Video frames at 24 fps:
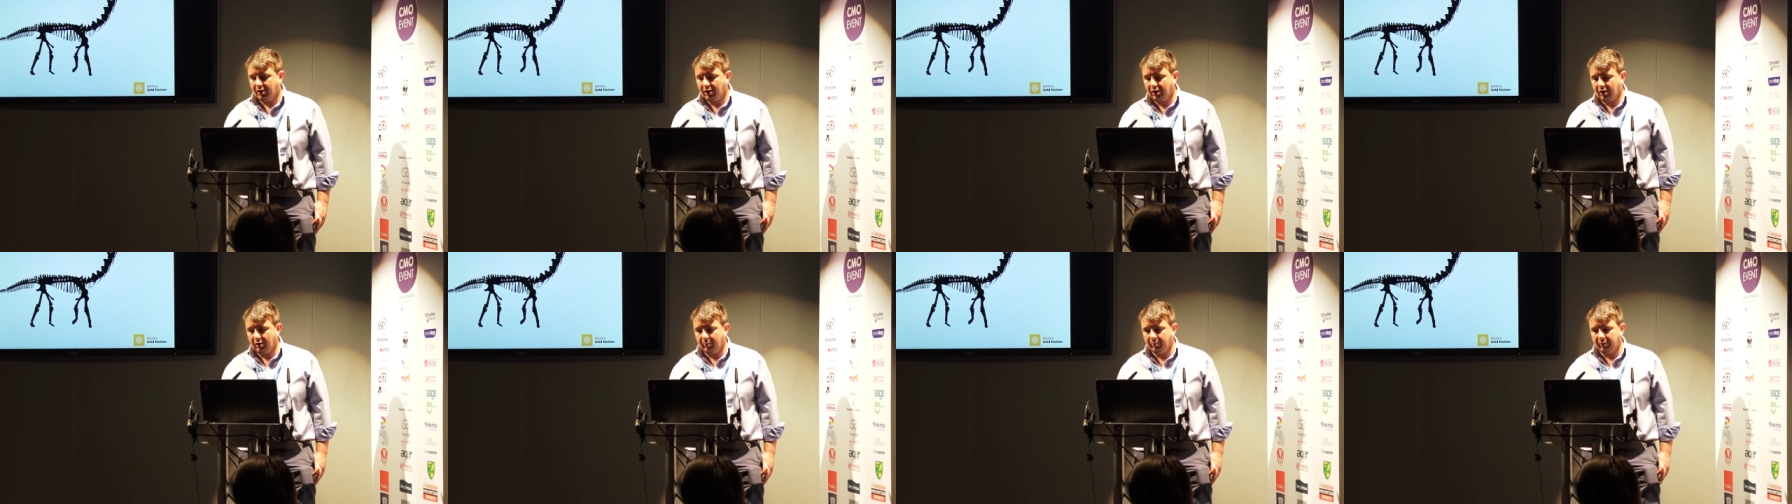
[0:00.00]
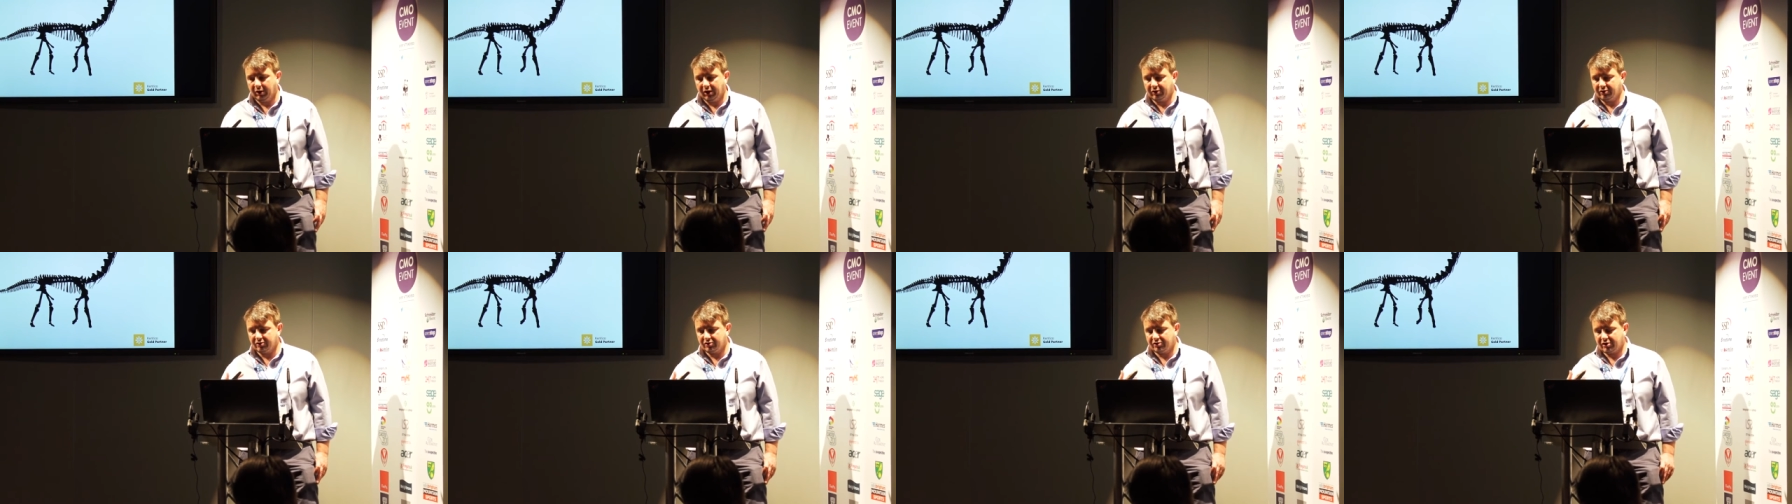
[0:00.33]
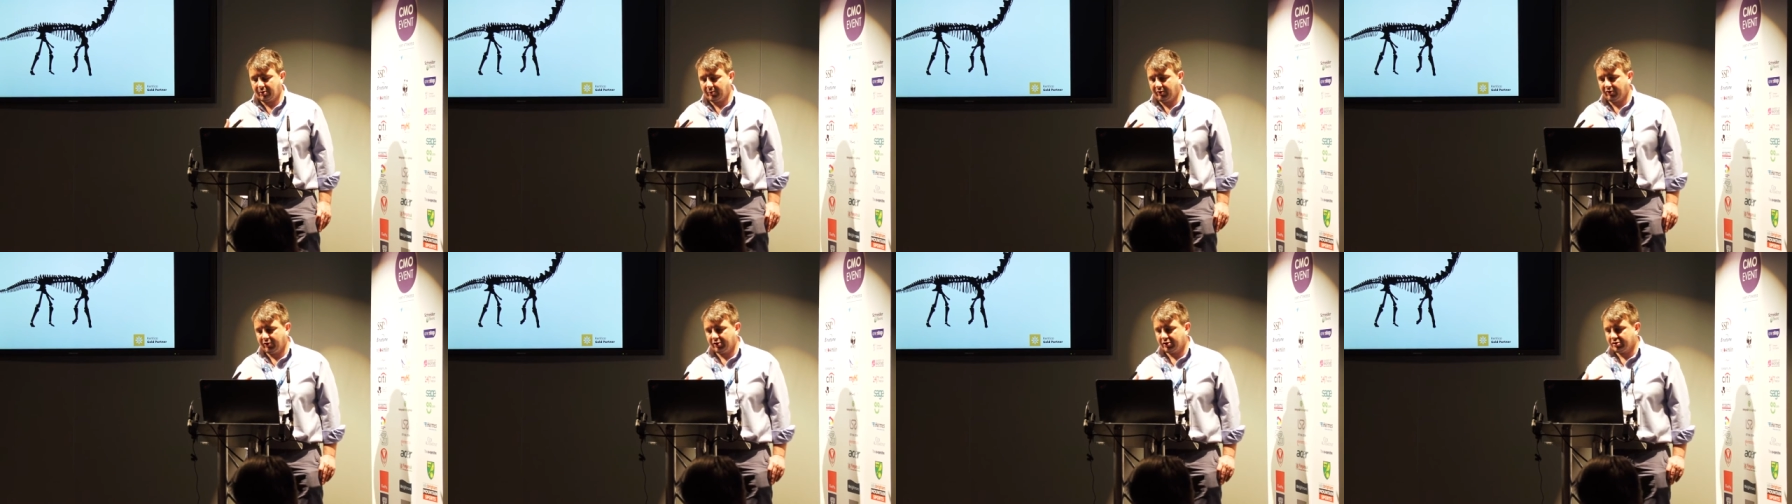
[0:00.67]
um, and
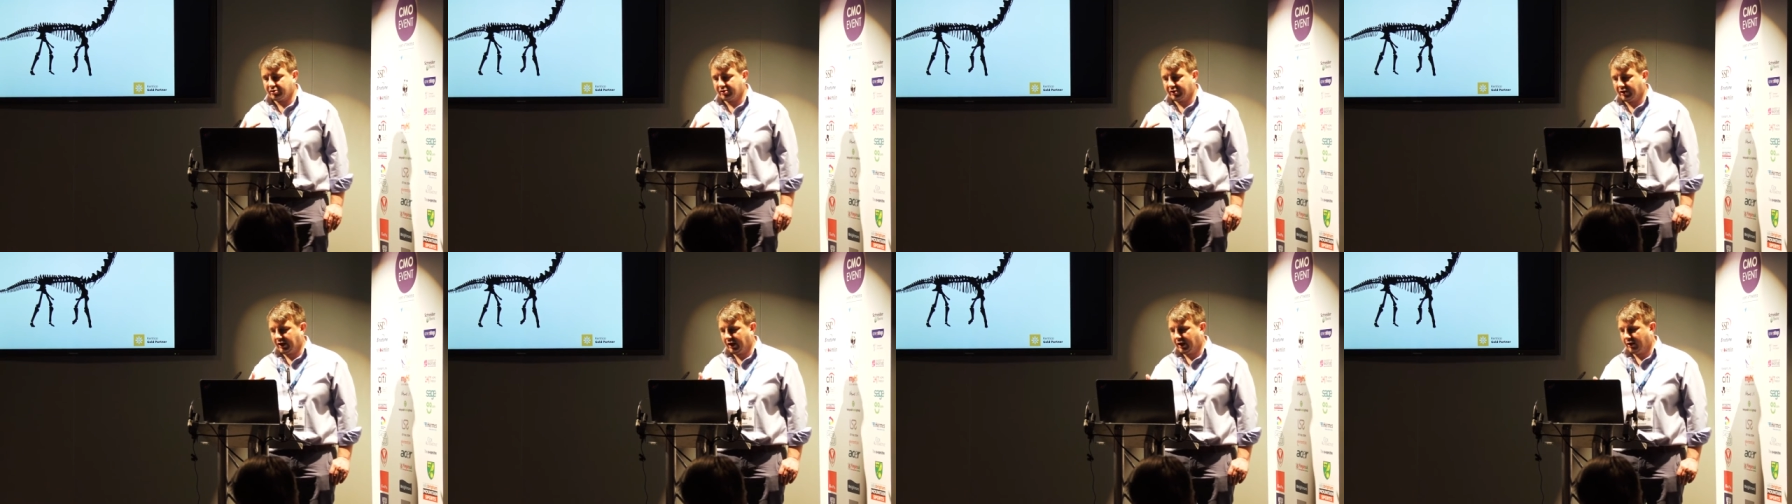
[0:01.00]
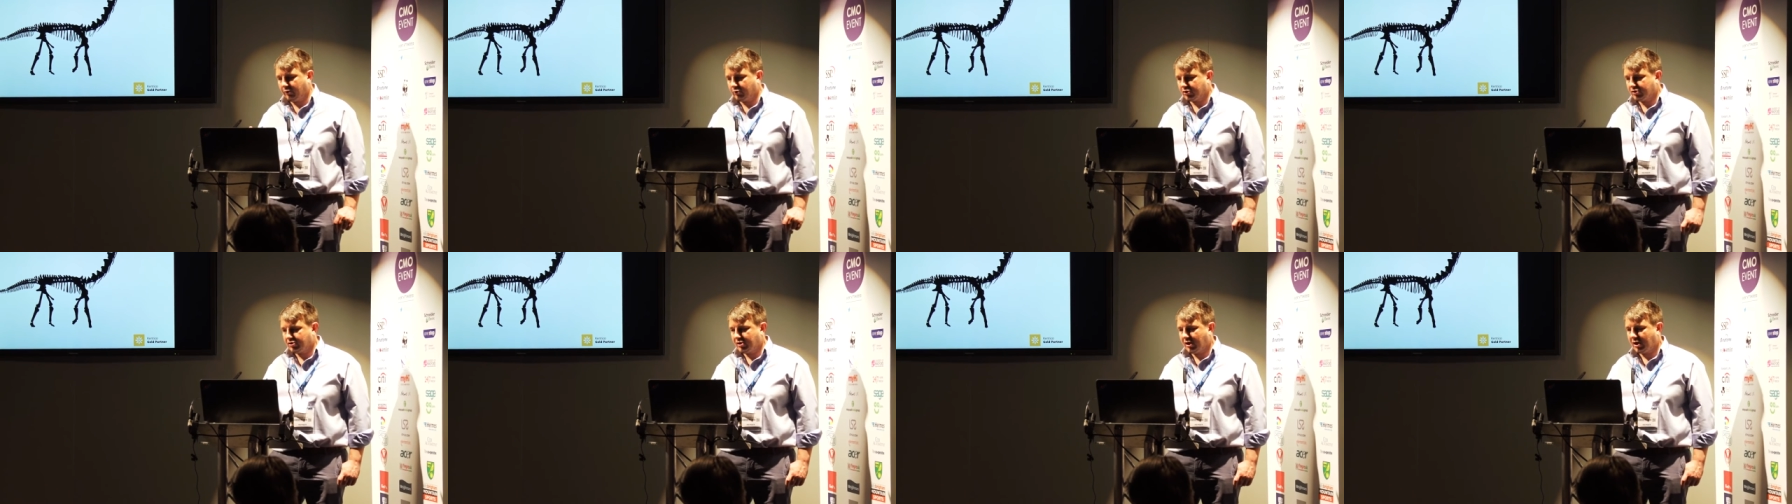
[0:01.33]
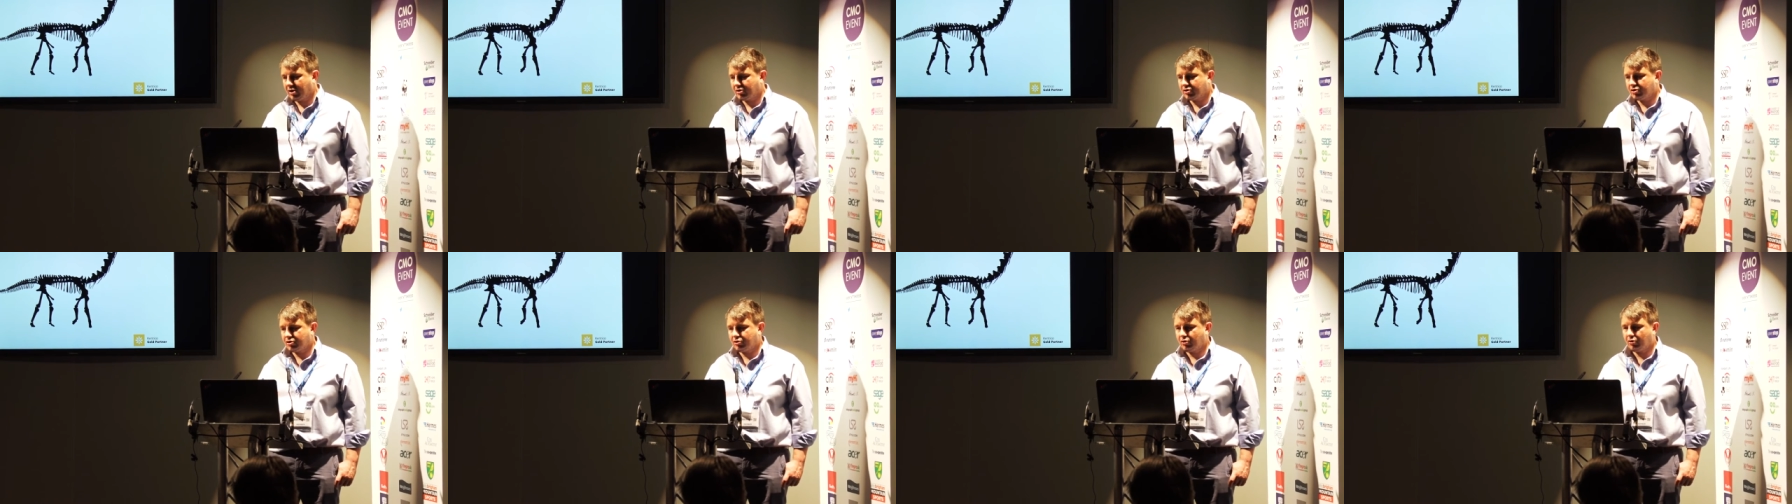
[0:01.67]
some of this again was
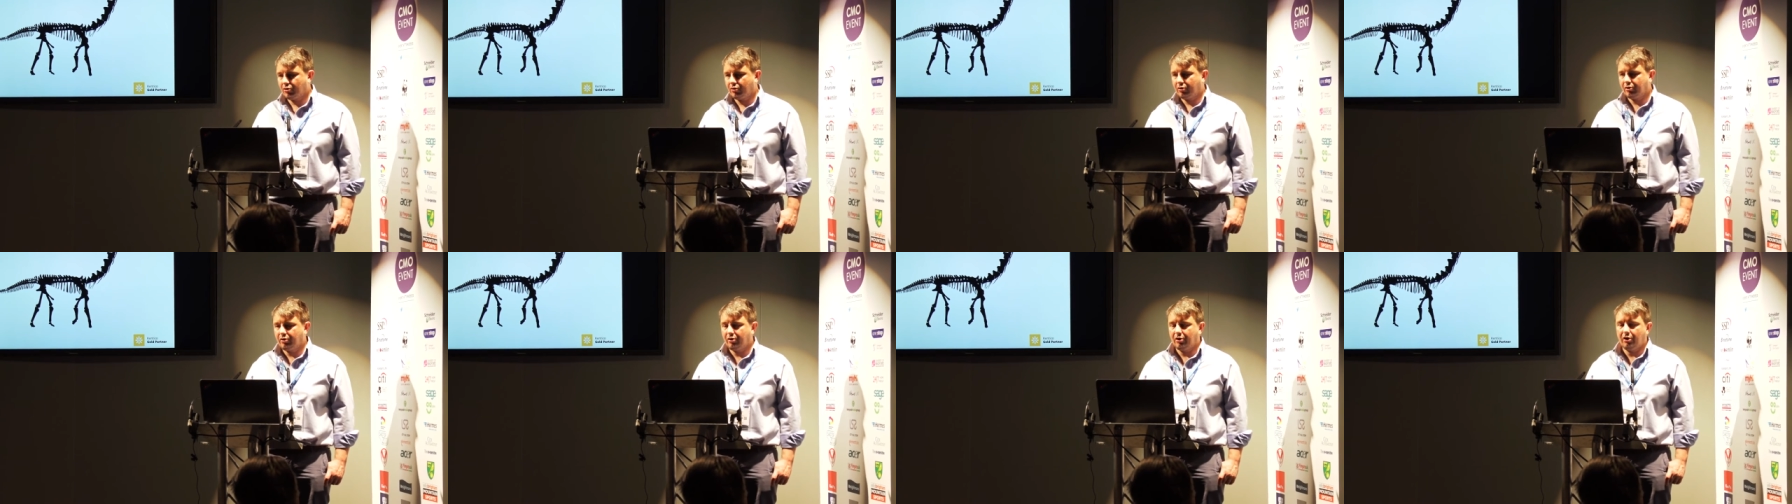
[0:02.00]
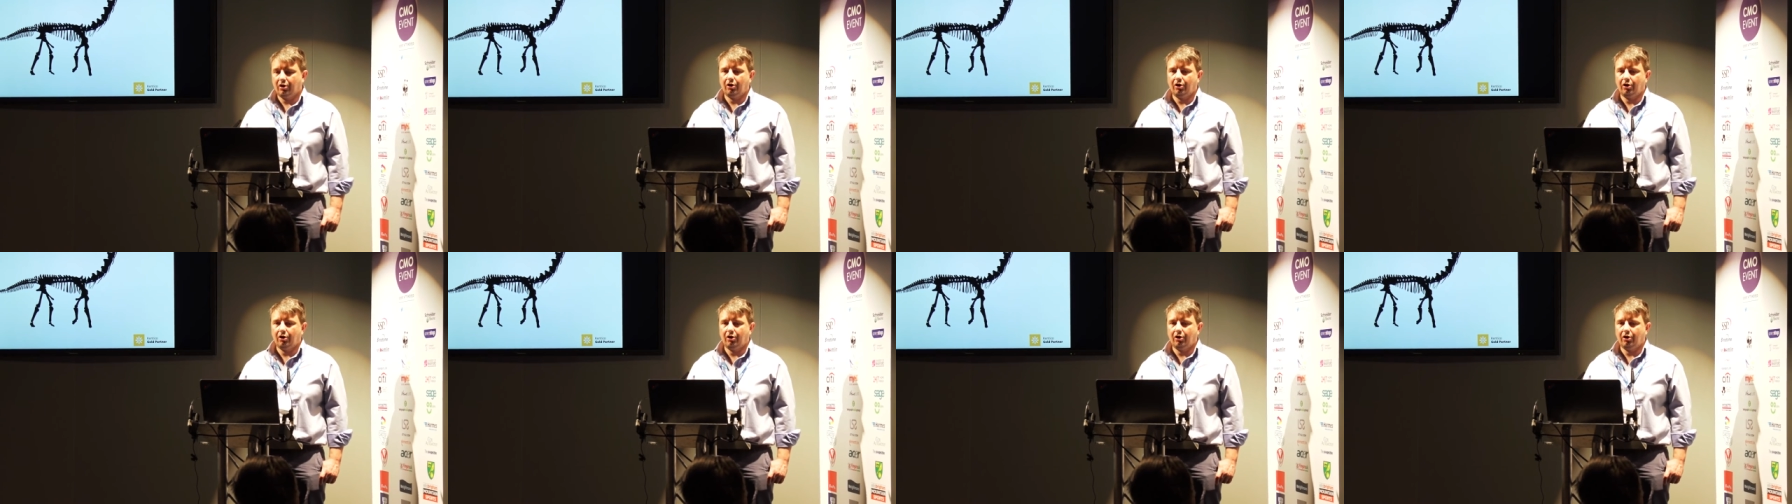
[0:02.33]
touched on